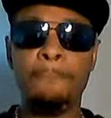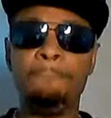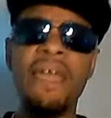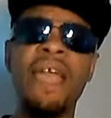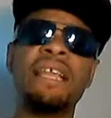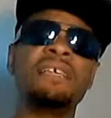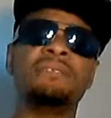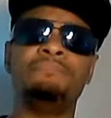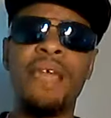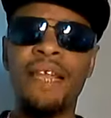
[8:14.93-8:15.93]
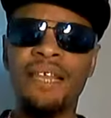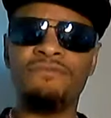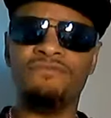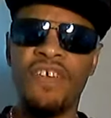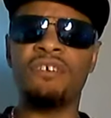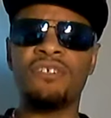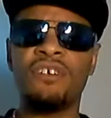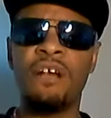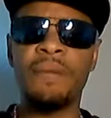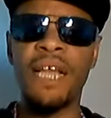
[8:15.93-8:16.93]
Man, he's a very
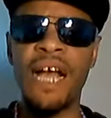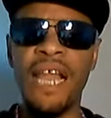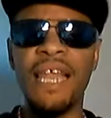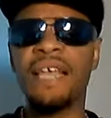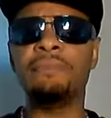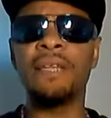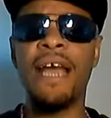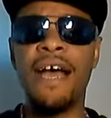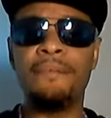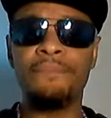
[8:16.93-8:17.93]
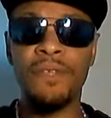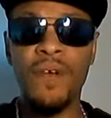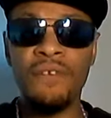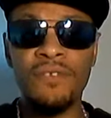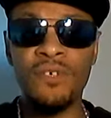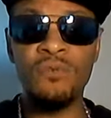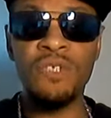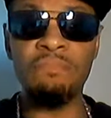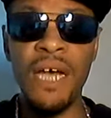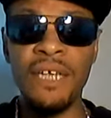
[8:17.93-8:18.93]
charming guy. I like him a lot. Don't have to do
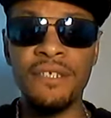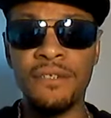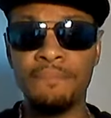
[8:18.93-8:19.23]
as much.